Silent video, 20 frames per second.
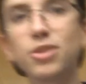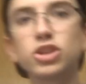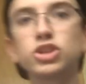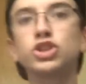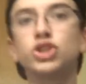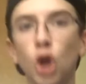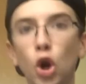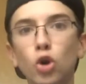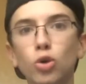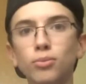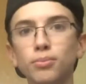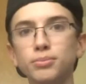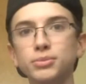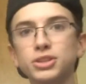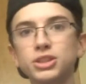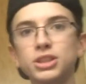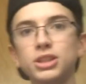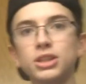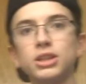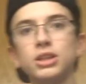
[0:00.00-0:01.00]
of the
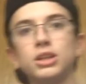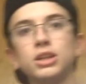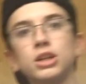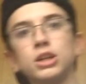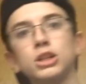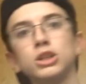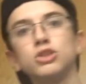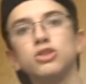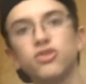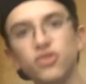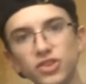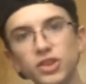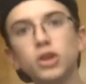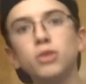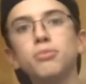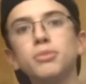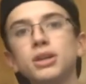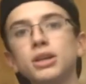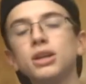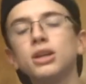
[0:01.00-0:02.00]
germs. You feel
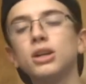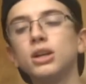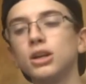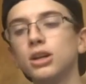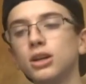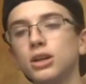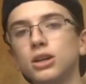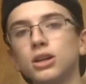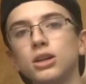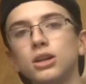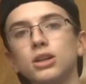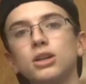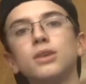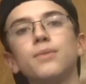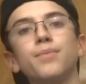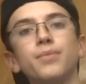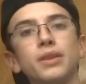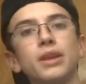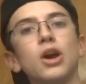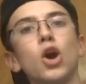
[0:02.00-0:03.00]
me?
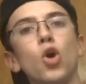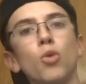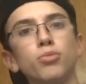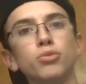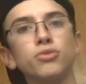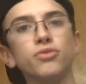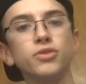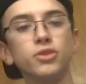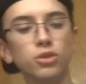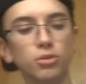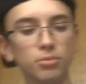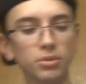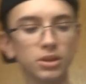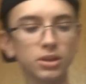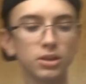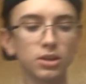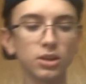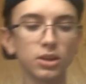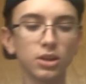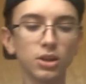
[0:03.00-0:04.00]
Hope you feel me.
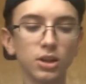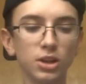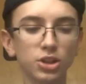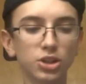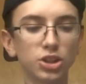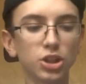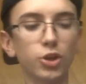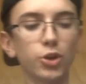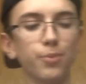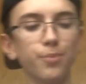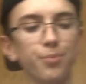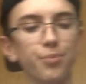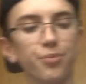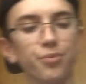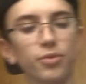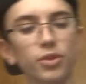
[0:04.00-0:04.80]
So